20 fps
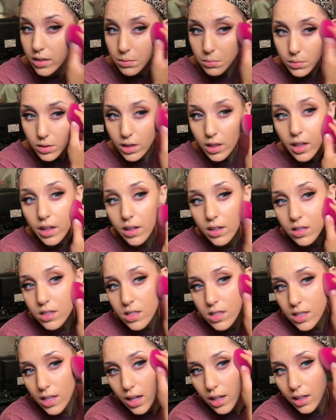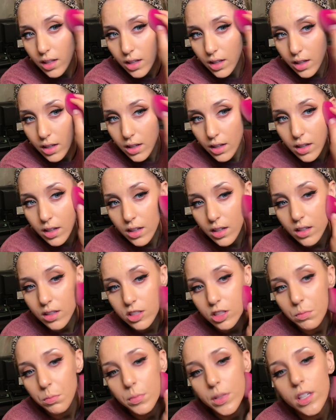And there's Stella
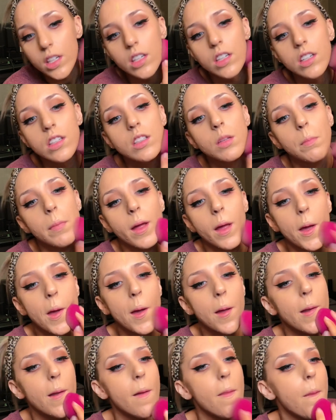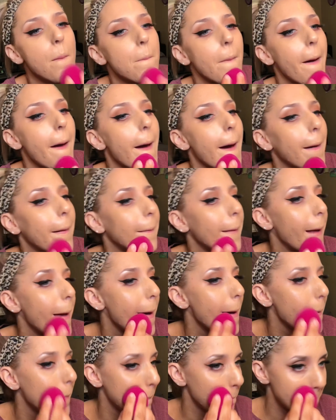jumping on the bed in the
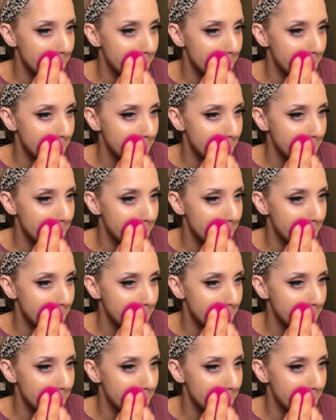background.